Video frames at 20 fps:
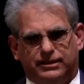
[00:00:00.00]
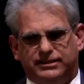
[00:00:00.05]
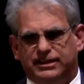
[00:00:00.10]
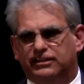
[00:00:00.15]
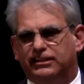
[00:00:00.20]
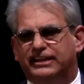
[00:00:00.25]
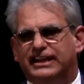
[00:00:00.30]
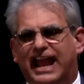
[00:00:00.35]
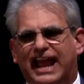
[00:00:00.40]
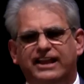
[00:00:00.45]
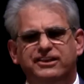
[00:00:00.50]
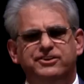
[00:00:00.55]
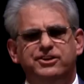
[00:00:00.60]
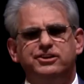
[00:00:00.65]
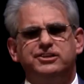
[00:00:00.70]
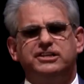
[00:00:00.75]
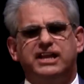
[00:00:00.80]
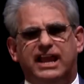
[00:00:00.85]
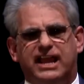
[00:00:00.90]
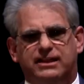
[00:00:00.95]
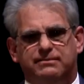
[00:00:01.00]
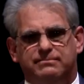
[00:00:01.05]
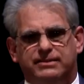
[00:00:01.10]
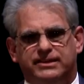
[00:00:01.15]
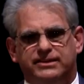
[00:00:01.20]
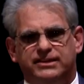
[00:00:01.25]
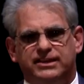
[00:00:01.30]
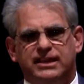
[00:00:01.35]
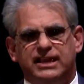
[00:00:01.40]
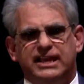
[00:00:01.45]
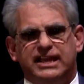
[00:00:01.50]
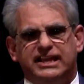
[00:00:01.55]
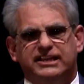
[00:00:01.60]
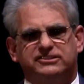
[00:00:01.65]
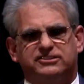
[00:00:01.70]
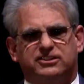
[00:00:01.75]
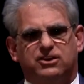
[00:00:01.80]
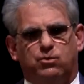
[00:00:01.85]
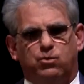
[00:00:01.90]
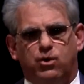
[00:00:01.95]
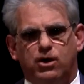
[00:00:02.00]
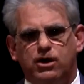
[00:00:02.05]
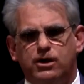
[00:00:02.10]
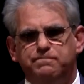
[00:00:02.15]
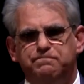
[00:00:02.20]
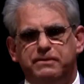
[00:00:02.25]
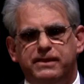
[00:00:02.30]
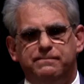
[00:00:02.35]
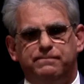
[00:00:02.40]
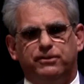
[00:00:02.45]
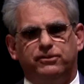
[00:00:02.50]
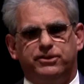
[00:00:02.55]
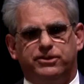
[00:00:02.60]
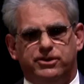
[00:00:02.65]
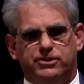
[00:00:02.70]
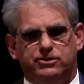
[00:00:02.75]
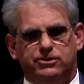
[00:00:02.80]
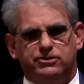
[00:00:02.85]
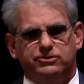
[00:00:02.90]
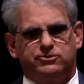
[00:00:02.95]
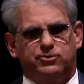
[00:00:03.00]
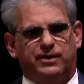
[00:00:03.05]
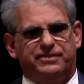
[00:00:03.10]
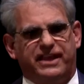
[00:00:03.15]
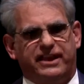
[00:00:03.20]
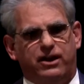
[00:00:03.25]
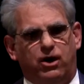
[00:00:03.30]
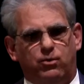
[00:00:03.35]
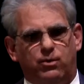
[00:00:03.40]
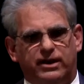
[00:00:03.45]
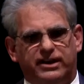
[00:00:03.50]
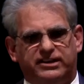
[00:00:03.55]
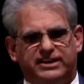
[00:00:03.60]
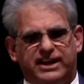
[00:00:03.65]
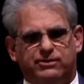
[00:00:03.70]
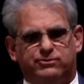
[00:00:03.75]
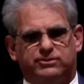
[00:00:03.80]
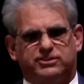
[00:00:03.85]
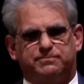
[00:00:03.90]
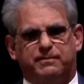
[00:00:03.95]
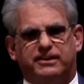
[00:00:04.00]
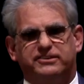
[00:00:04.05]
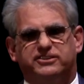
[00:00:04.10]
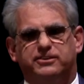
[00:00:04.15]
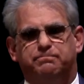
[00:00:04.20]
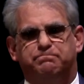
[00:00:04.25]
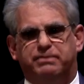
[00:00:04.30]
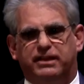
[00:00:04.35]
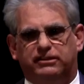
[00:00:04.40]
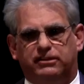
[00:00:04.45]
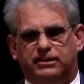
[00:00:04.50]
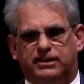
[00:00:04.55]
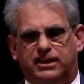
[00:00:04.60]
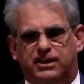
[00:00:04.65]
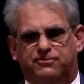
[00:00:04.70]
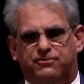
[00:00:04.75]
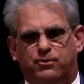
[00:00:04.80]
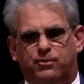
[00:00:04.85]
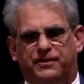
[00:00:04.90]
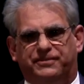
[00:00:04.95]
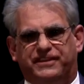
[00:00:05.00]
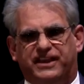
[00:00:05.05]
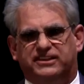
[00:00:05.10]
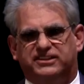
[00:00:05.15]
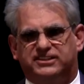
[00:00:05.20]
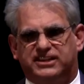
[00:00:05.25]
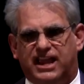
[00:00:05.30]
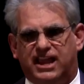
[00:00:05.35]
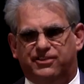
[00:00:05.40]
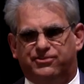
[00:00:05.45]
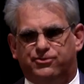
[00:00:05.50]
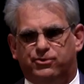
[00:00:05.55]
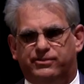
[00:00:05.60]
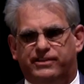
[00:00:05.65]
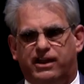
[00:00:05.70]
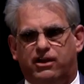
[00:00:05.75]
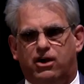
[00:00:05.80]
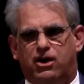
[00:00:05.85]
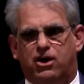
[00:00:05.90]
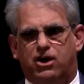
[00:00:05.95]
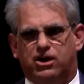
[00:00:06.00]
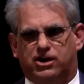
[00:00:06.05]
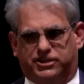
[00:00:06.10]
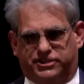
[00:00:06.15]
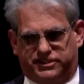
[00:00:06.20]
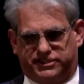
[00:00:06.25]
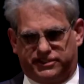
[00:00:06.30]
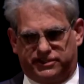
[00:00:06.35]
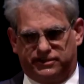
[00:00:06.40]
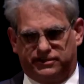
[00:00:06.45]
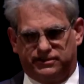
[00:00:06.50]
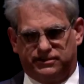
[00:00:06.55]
Dylan, entertainment is the word people use when they don't want to take responsibility for what they say through their art.